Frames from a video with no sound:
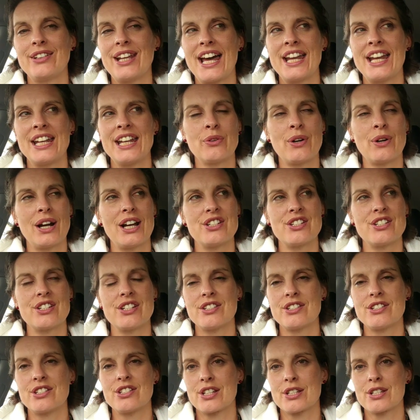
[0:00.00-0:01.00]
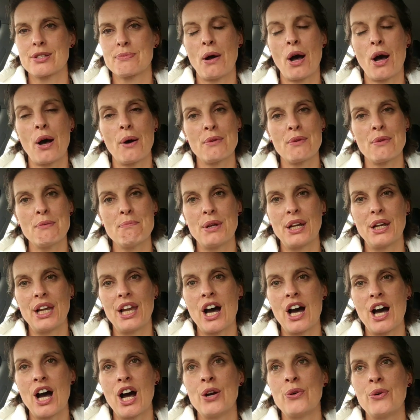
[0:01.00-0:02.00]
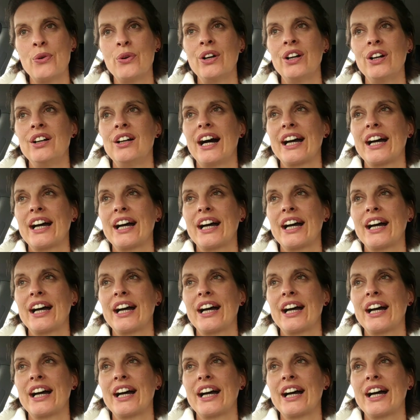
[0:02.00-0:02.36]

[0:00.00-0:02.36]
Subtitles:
Any questions, just pop them below.